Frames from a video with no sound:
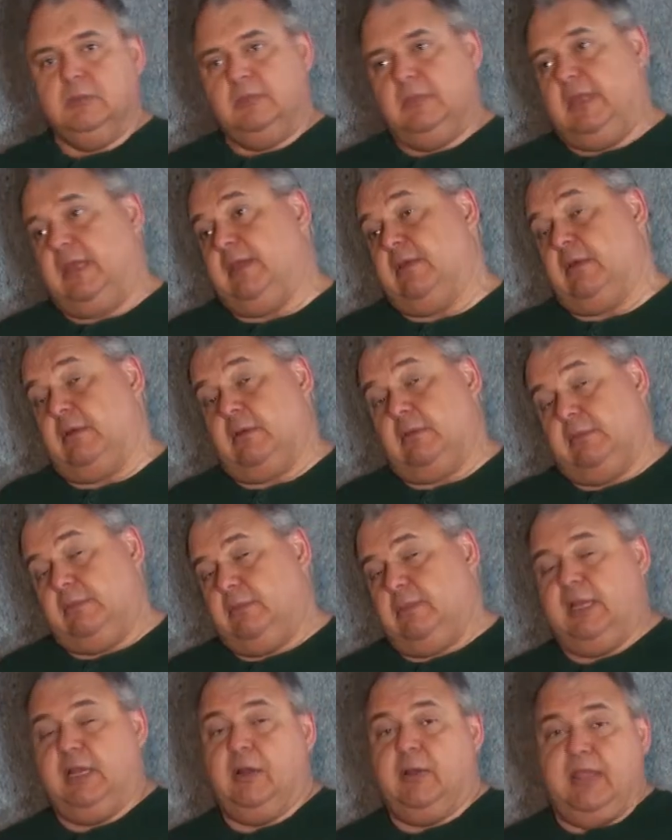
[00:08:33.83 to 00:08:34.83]
Either,
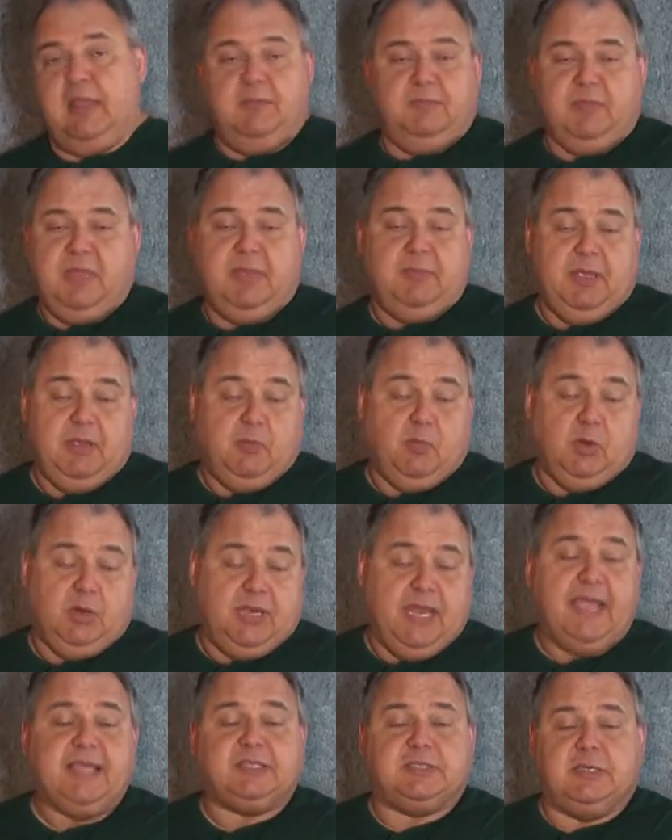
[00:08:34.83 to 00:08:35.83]
you know, maybe it
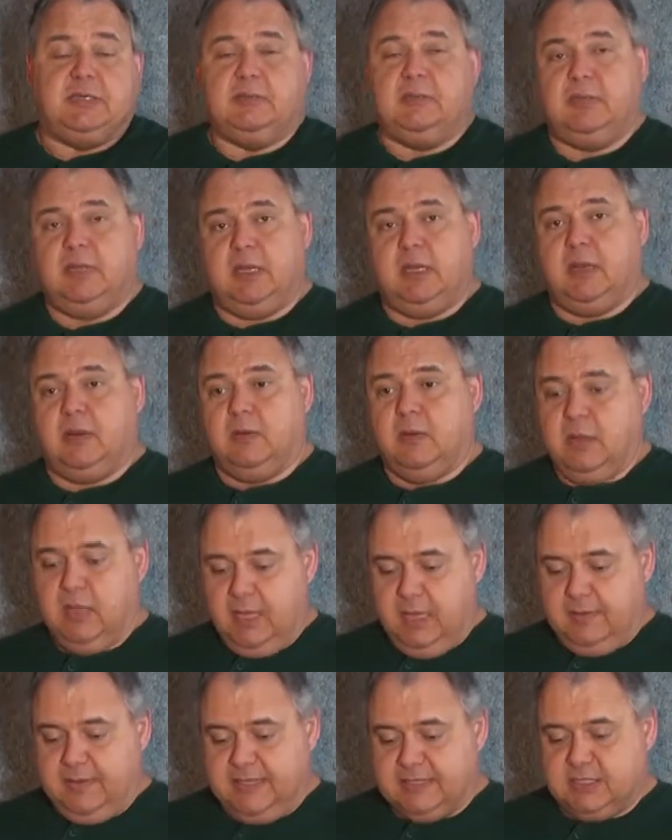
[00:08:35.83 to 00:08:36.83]
wouldn't exit, you know.
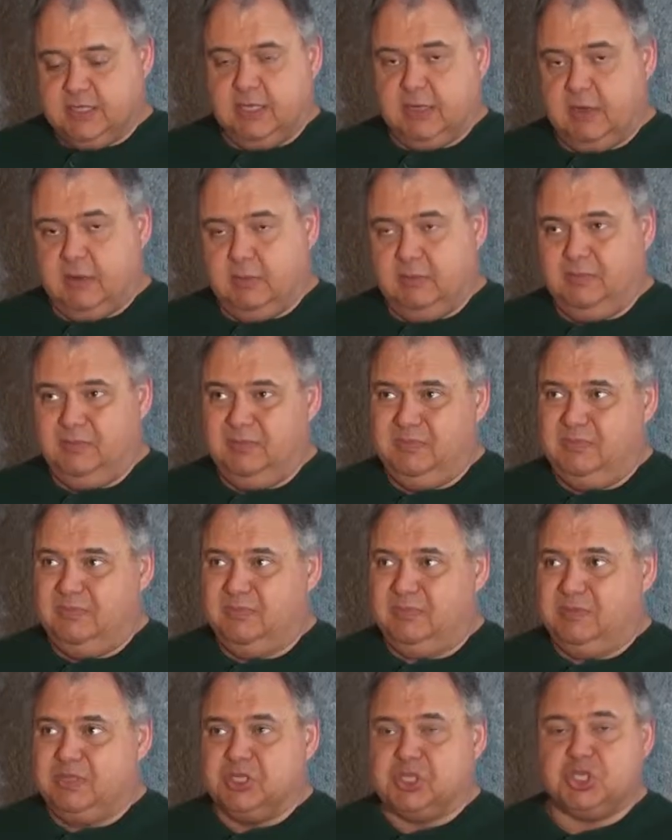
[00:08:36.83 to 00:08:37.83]
That's going
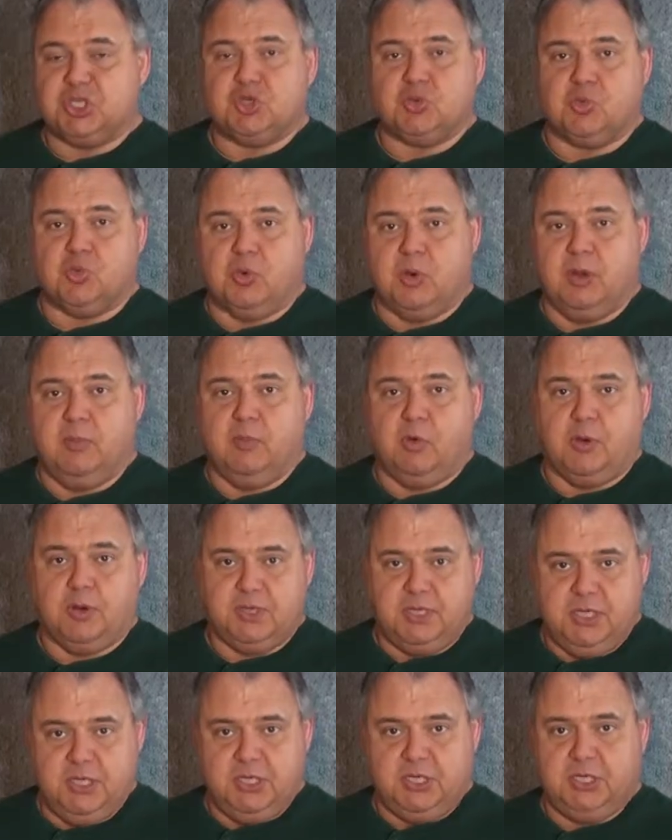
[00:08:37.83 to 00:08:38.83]
to destroy more
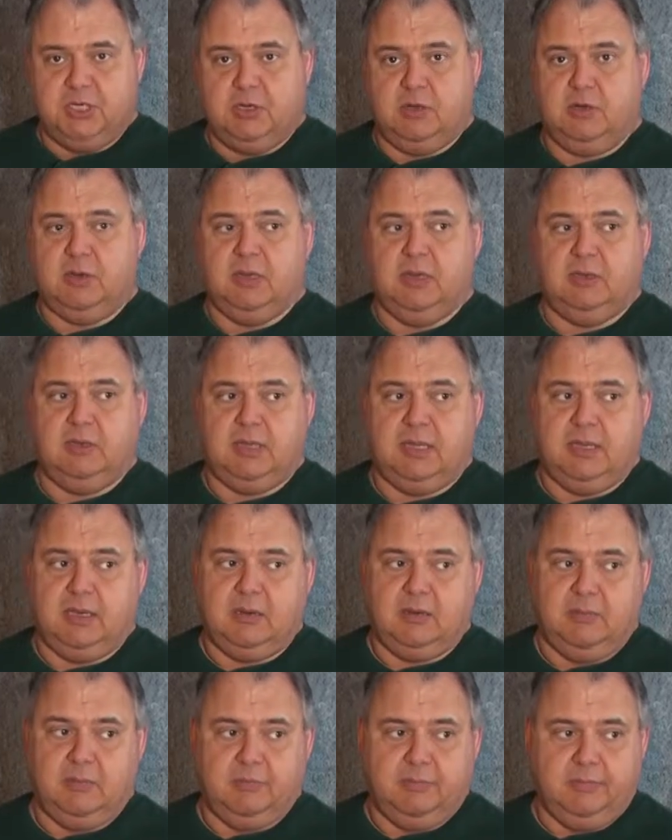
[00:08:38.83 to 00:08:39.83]
tissue
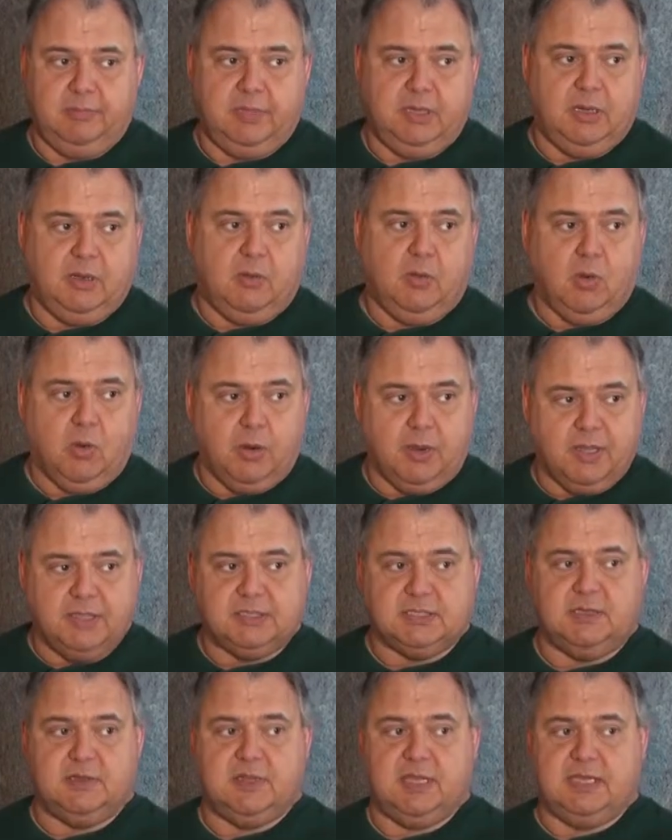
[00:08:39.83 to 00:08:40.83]
and, you know,
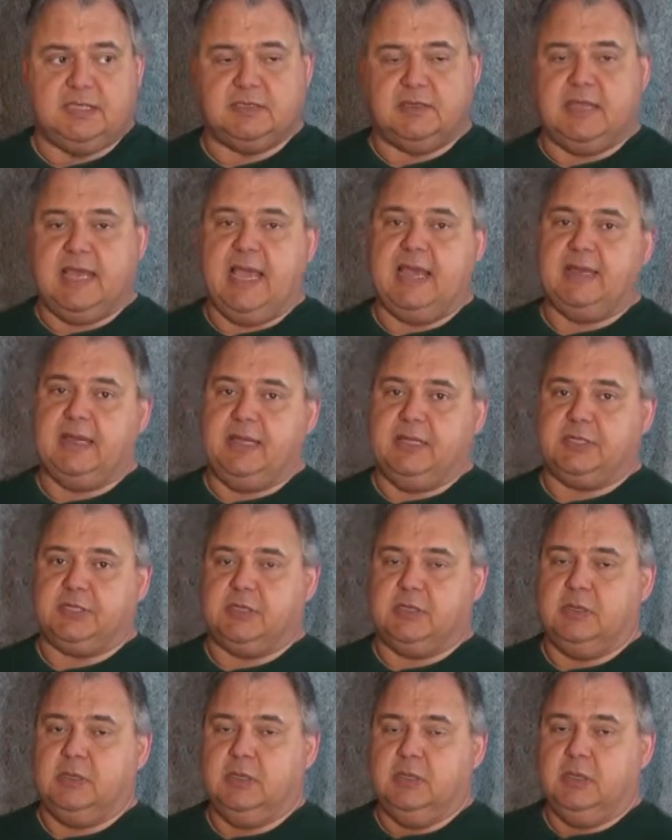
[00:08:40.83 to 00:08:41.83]
organs and things of that
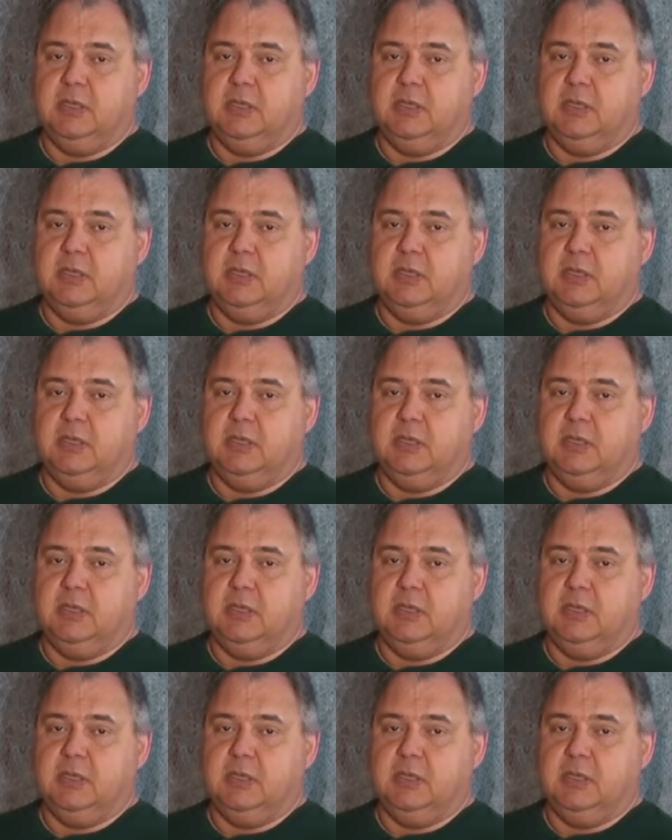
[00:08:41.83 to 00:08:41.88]
nature.